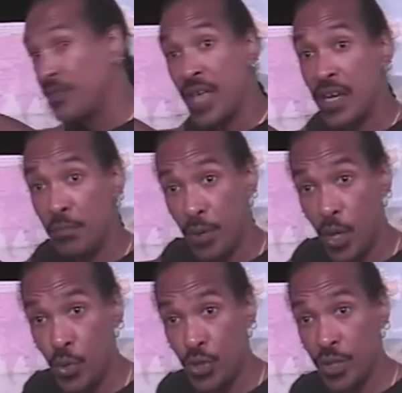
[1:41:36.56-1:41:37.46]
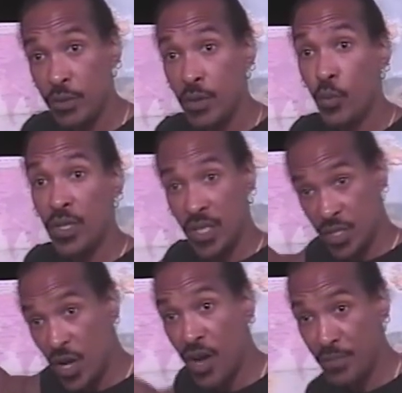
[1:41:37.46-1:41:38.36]
of that implosion was the
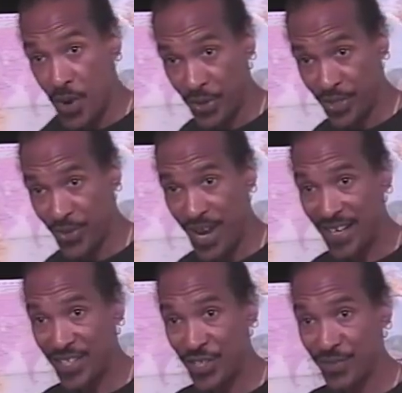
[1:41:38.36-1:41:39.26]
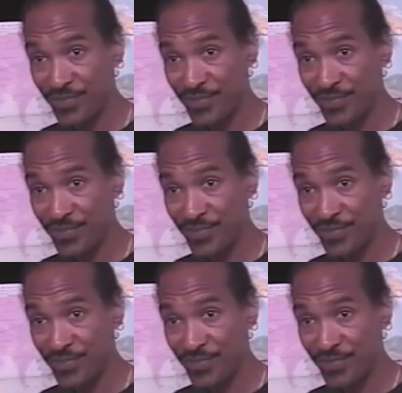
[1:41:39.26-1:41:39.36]
stock market crash.